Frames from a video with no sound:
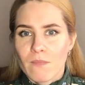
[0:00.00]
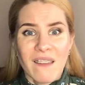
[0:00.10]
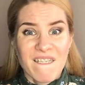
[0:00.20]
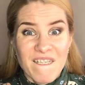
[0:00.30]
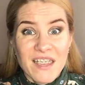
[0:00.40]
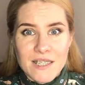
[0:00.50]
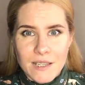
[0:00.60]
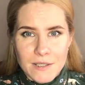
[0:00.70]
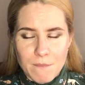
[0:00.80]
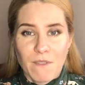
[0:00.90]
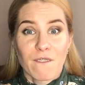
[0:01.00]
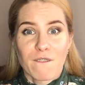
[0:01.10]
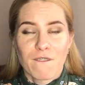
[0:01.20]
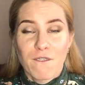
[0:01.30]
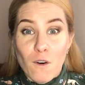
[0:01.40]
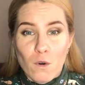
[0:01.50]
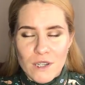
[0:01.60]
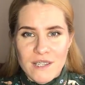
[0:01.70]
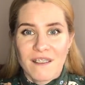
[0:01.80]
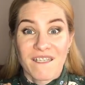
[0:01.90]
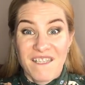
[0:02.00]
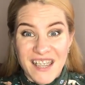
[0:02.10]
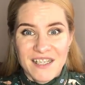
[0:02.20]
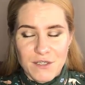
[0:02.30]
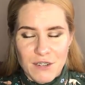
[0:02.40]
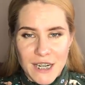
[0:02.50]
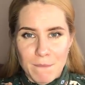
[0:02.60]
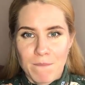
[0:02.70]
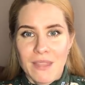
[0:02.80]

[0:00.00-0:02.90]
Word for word: Visit, voice, victory.